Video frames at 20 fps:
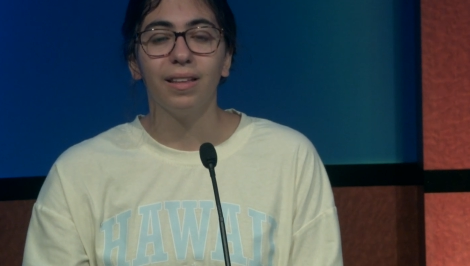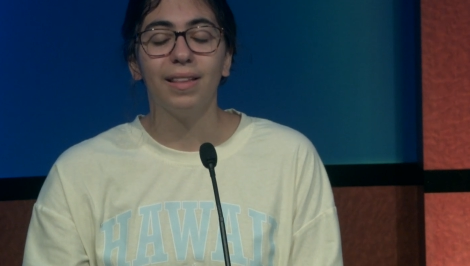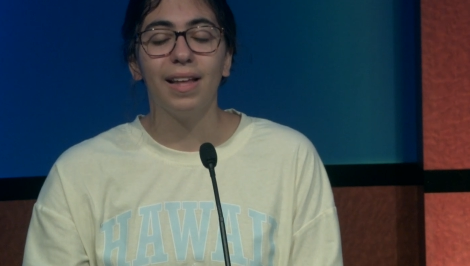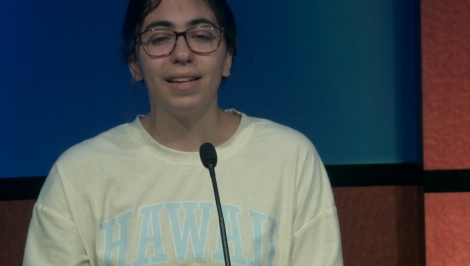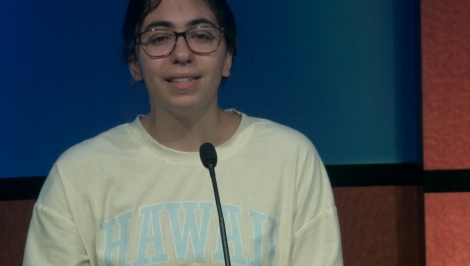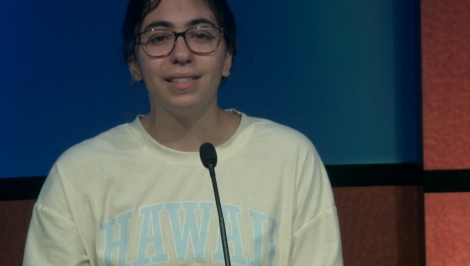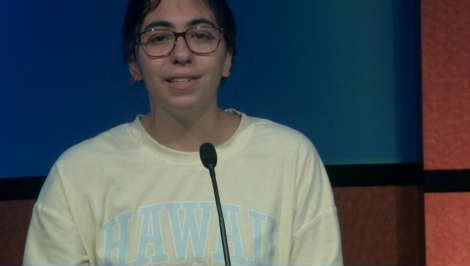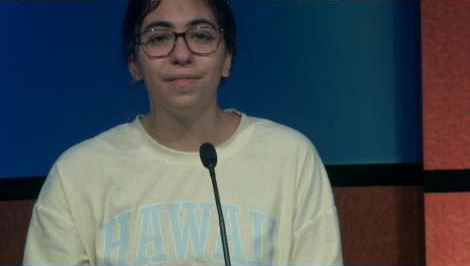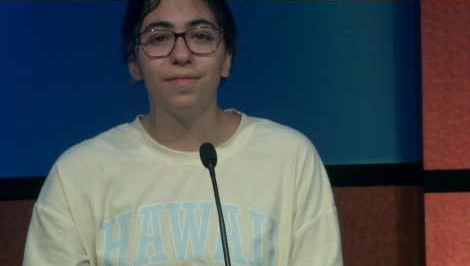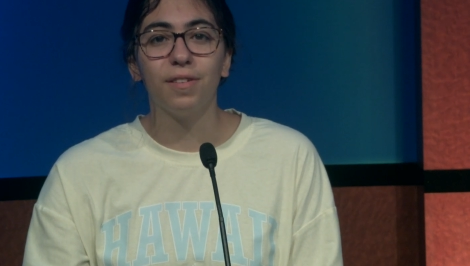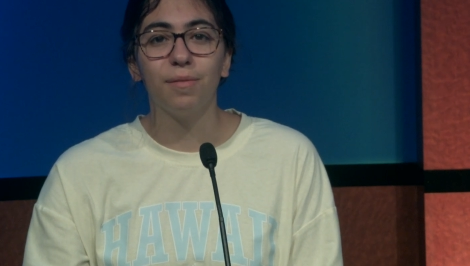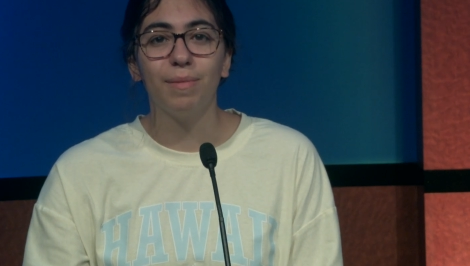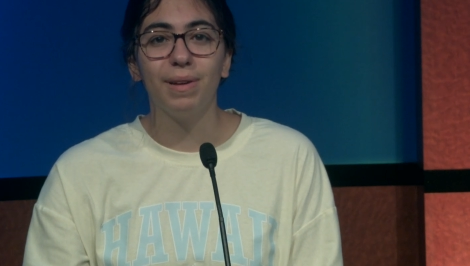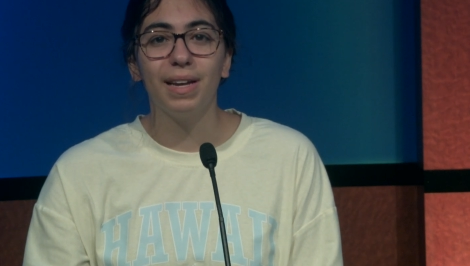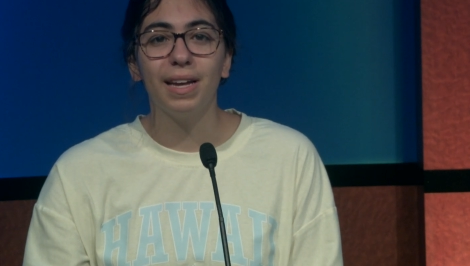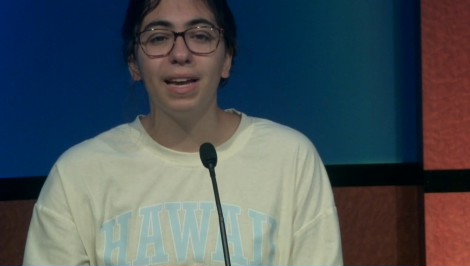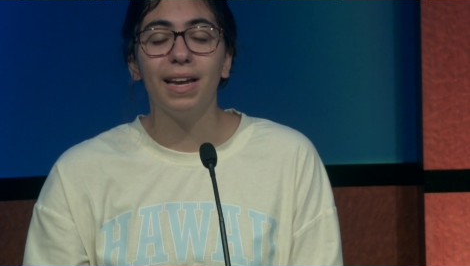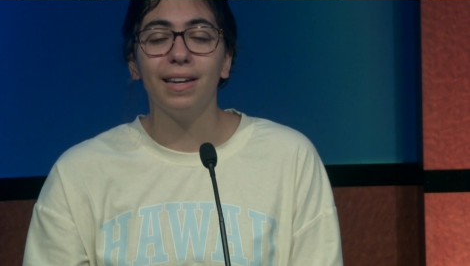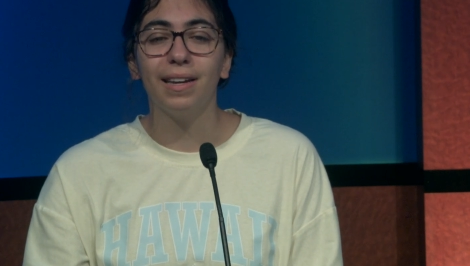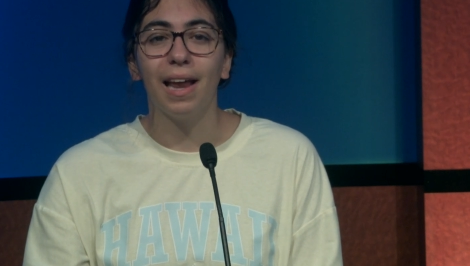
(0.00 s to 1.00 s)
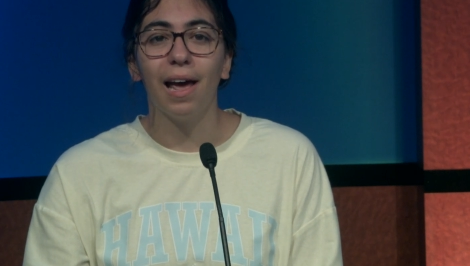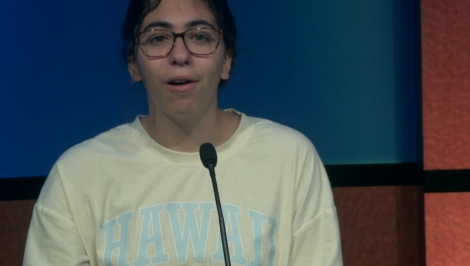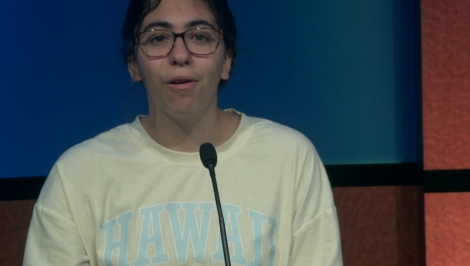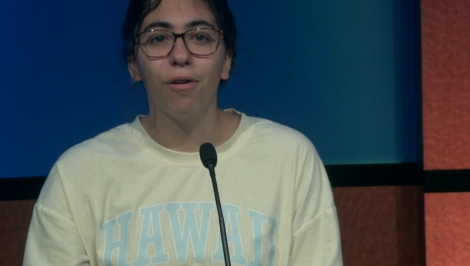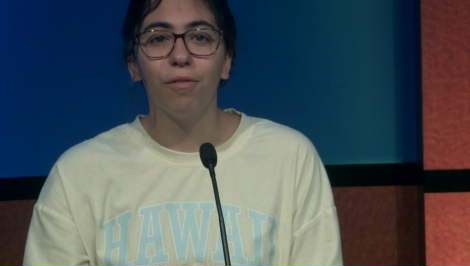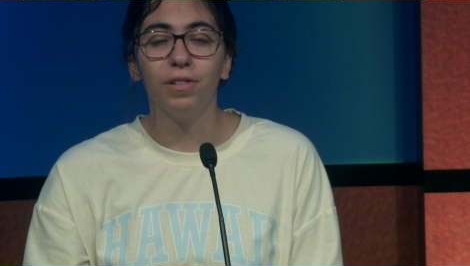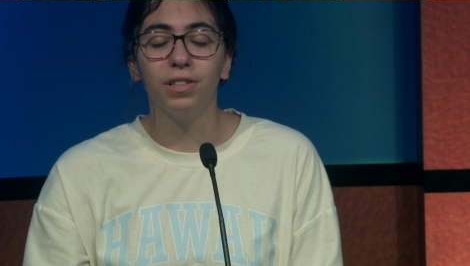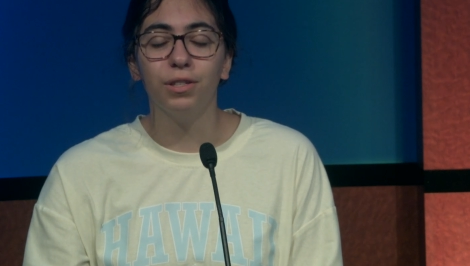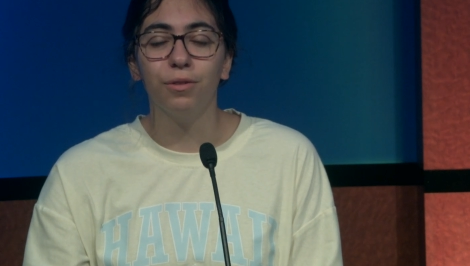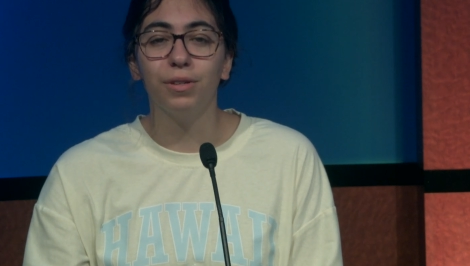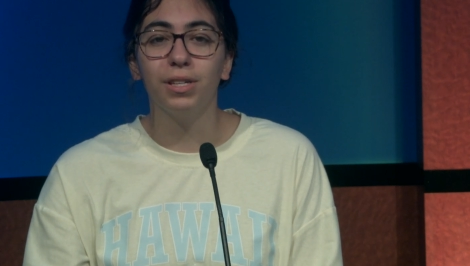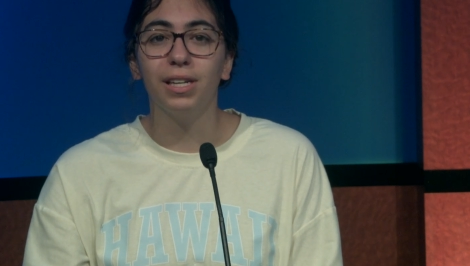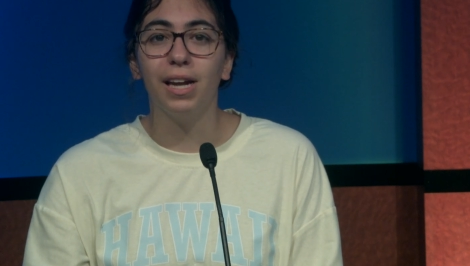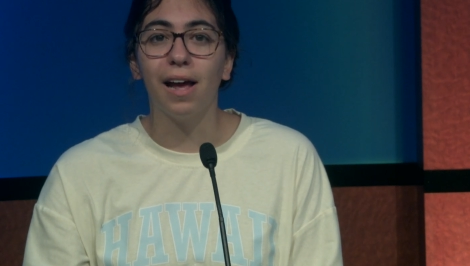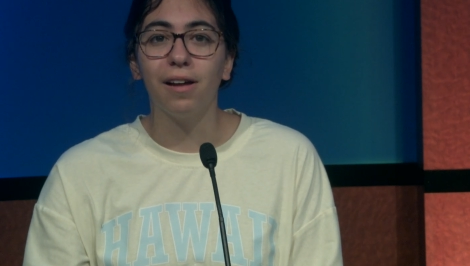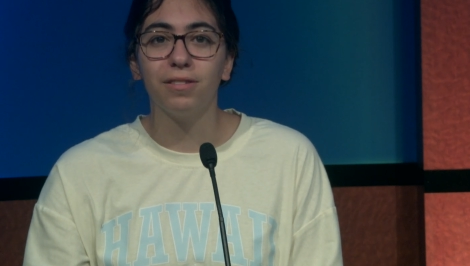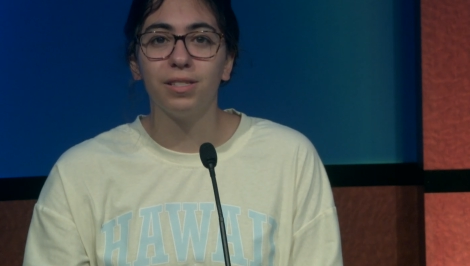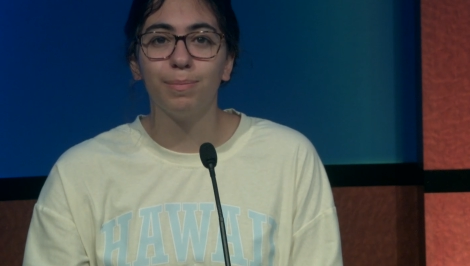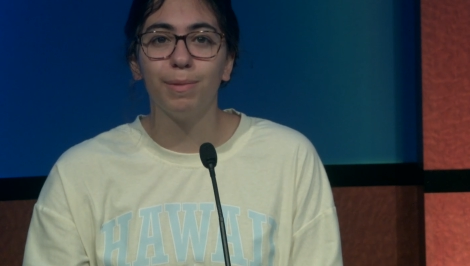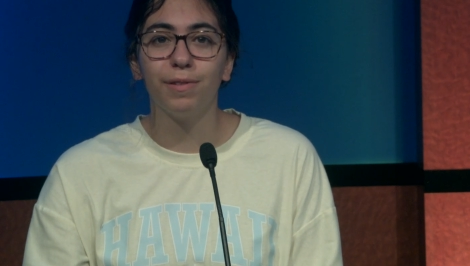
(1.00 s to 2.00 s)
That's it for me, and now over to an
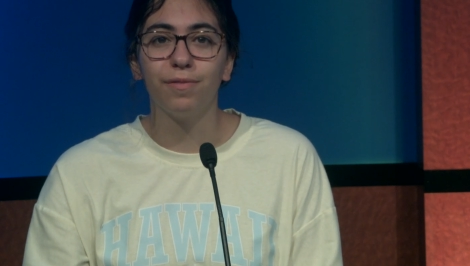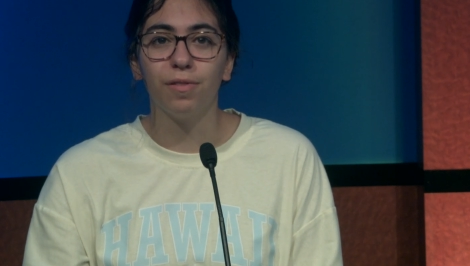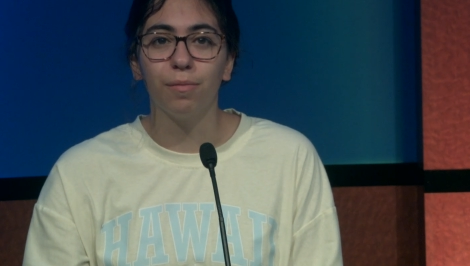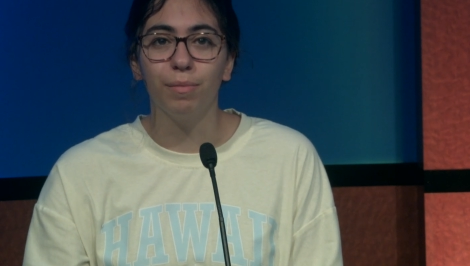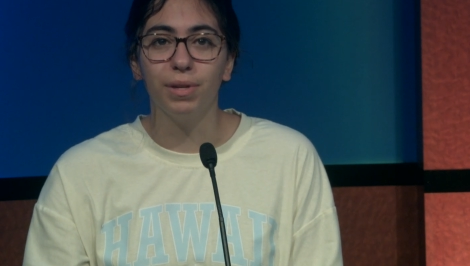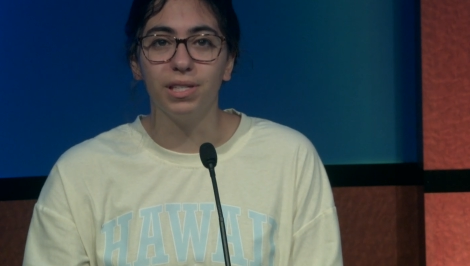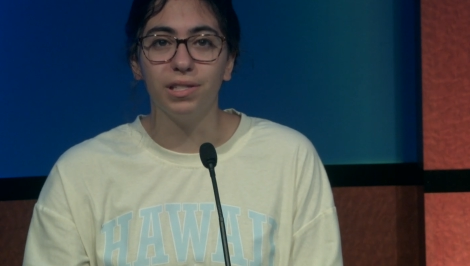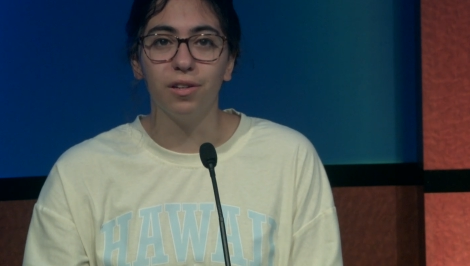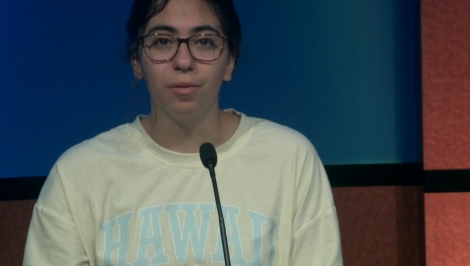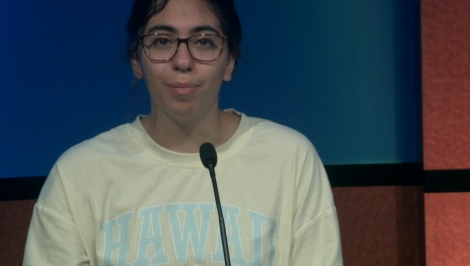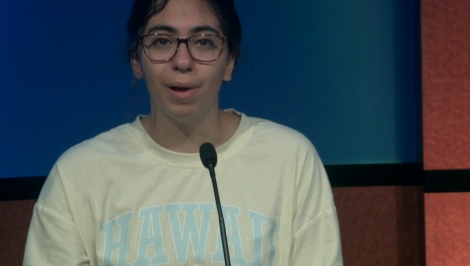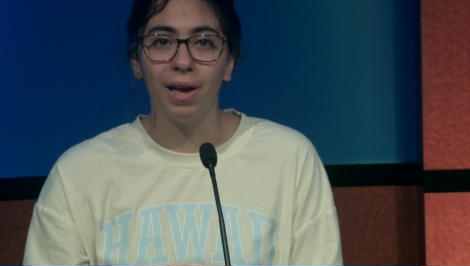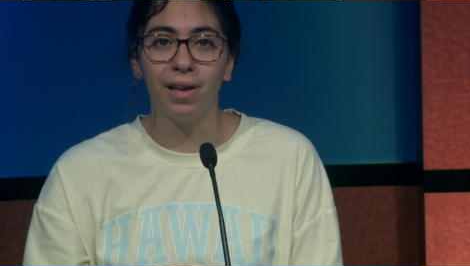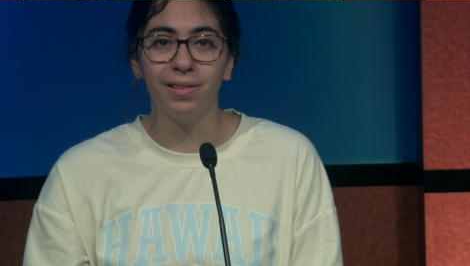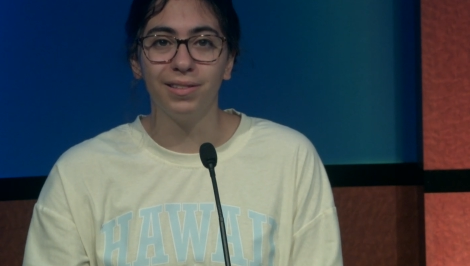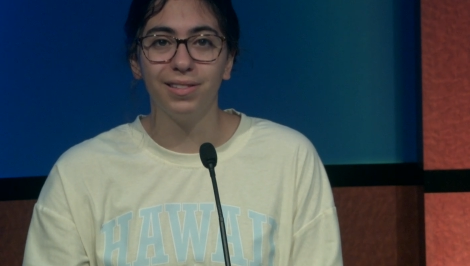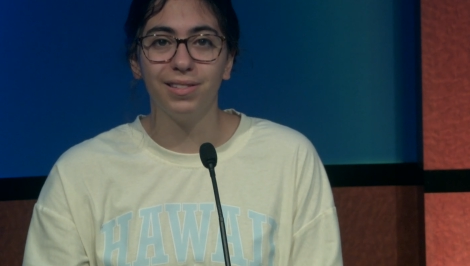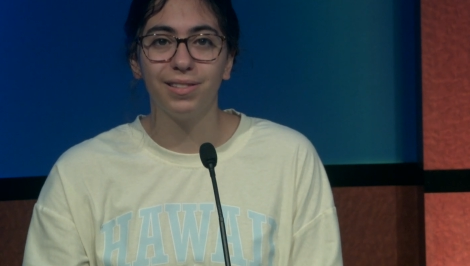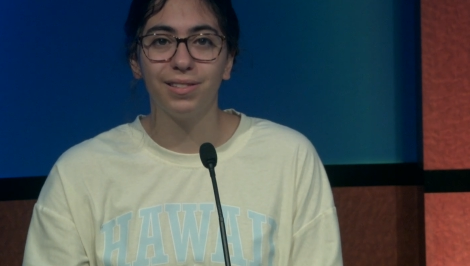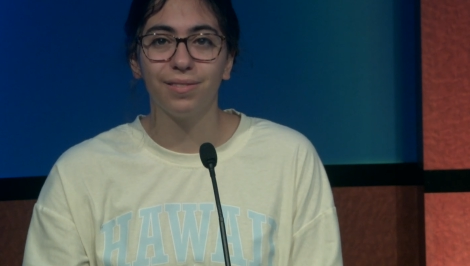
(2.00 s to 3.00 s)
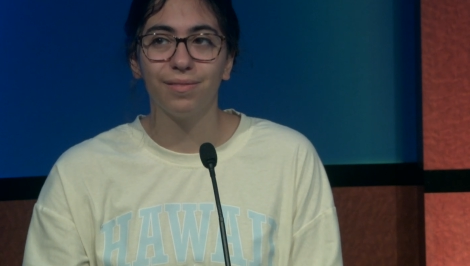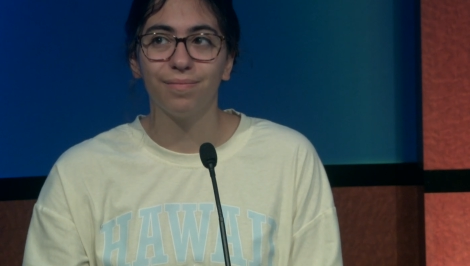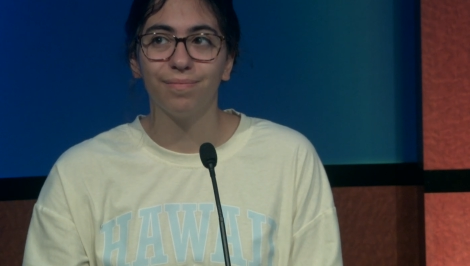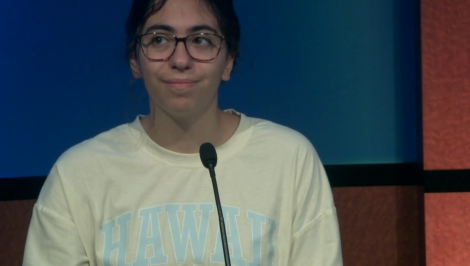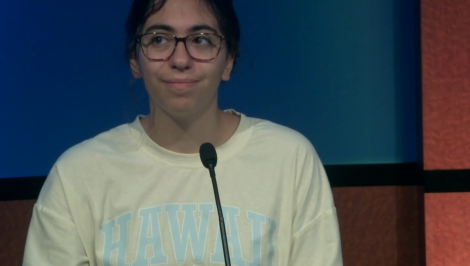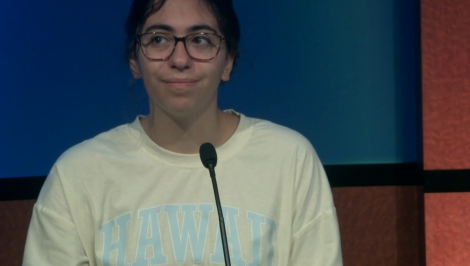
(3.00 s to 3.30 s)
announcement from Mr. Benz.